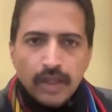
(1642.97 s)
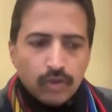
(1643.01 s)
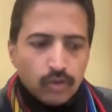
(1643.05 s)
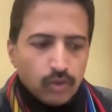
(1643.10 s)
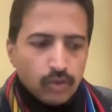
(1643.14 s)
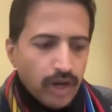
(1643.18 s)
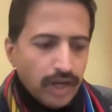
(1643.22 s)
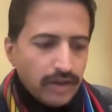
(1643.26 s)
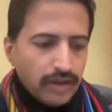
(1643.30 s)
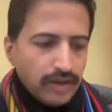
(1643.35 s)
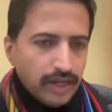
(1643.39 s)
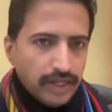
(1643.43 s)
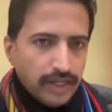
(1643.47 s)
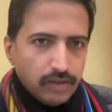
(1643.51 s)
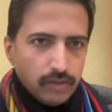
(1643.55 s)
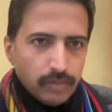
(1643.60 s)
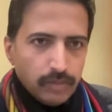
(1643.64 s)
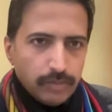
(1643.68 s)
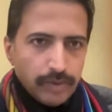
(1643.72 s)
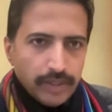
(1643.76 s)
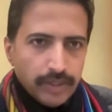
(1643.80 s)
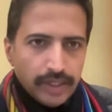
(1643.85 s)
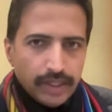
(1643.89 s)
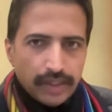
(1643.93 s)
So I'd like
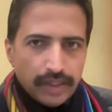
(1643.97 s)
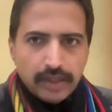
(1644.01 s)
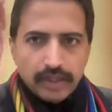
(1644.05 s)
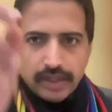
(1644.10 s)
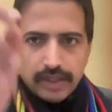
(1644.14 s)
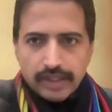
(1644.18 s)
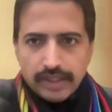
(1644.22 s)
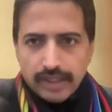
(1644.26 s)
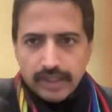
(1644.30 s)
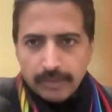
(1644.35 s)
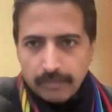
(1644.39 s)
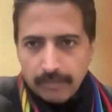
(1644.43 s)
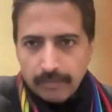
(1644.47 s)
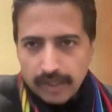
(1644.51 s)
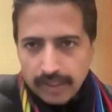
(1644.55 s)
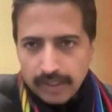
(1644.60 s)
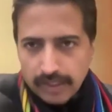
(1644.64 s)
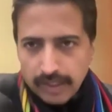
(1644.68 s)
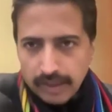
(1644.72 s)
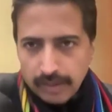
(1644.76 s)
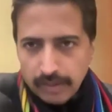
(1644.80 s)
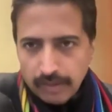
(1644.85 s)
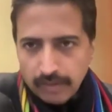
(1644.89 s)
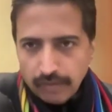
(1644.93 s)
to bring in Arindam.
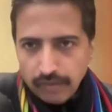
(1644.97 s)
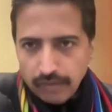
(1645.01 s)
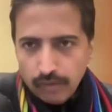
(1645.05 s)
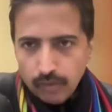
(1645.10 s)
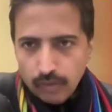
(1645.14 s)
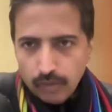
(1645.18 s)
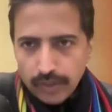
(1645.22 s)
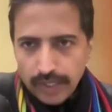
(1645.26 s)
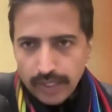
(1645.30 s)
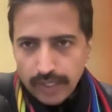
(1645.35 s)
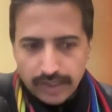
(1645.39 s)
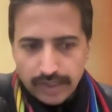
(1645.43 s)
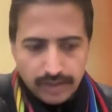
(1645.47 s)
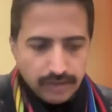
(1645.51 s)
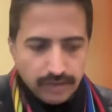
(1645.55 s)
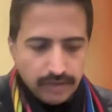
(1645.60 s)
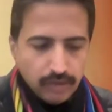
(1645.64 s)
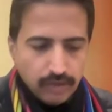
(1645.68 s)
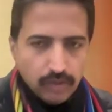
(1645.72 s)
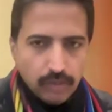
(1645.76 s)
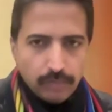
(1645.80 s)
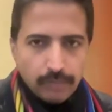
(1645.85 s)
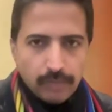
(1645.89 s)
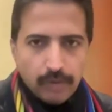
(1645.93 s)
Arindam, if you can,
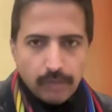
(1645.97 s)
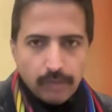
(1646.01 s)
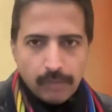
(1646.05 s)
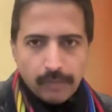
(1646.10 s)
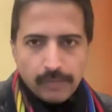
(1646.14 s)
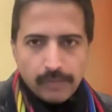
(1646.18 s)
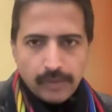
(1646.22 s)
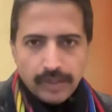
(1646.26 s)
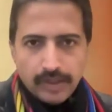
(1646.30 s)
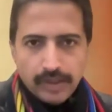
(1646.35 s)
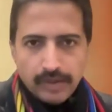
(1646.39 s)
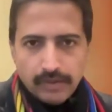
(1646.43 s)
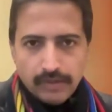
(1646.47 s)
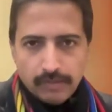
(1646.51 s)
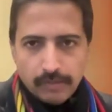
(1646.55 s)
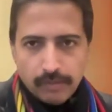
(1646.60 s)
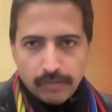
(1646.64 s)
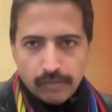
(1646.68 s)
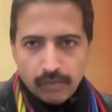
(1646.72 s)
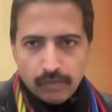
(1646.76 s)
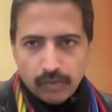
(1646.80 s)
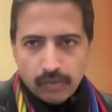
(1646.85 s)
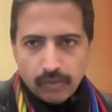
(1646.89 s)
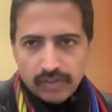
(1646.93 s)
probably
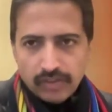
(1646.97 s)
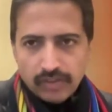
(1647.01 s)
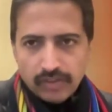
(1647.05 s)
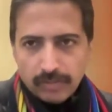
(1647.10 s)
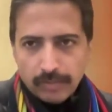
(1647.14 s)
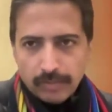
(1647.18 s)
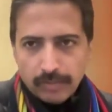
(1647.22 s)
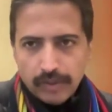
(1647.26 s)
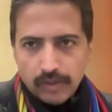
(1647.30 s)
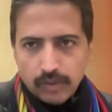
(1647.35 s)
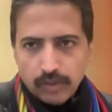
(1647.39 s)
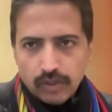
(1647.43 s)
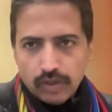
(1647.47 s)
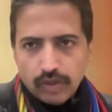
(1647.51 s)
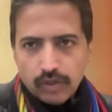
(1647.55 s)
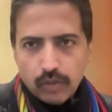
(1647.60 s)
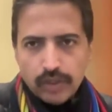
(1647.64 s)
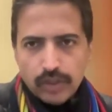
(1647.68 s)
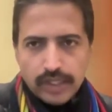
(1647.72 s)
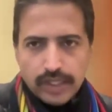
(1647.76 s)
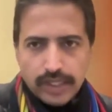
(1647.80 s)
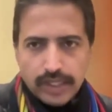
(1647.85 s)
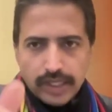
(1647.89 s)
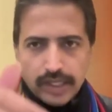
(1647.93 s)
before I jump into the
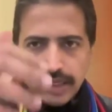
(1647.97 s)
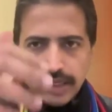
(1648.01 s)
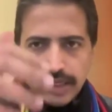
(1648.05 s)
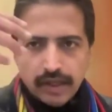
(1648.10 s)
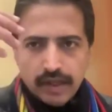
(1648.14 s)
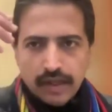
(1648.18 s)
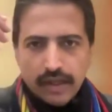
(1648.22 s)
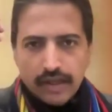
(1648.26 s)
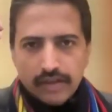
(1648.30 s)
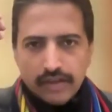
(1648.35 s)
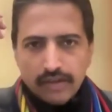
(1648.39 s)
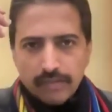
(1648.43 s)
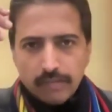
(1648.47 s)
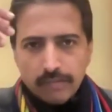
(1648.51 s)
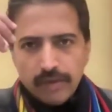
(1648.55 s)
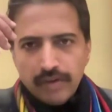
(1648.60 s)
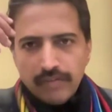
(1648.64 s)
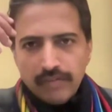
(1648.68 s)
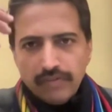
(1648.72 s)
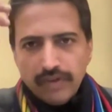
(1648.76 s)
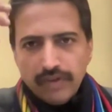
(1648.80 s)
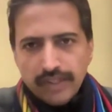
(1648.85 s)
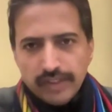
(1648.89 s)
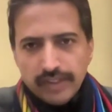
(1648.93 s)
Q&A,
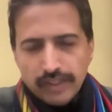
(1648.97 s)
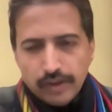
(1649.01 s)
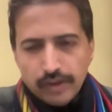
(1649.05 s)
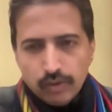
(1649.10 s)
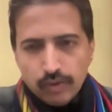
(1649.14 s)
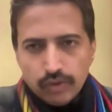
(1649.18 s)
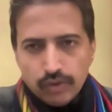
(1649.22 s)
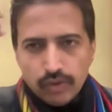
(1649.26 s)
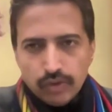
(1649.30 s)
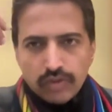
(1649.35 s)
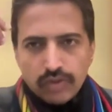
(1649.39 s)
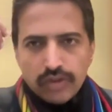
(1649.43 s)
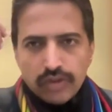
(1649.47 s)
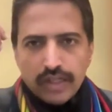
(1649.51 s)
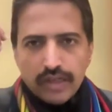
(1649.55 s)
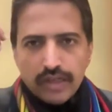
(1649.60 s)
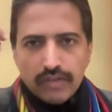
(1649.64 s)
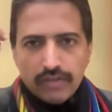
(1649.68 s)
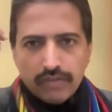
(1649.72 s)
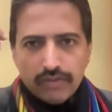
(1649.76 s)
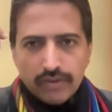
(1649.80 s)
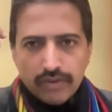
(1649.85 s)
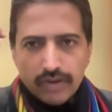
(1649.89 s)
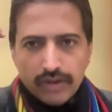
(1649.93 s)
briefly introduce
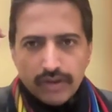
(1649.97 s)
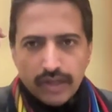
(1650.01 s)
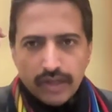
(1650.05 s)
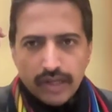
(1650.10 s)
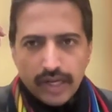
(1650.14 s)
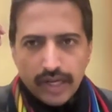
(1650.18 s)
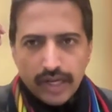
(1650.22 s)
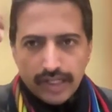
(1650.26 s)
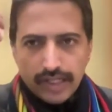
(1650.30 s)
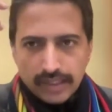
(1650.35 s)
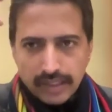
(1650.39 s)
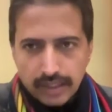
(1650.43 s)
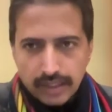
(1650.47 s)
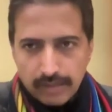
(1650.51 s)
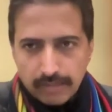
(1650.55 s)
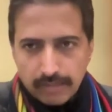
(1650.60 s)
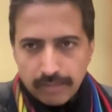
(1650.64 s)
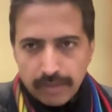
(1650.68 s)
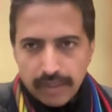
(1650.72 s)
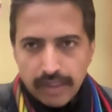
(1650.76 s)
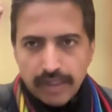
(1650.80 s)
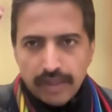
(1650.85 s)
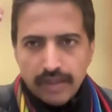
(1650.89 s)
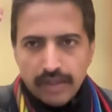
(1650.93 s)
yourself and the
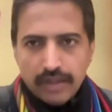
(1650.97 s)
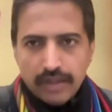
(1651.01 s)
company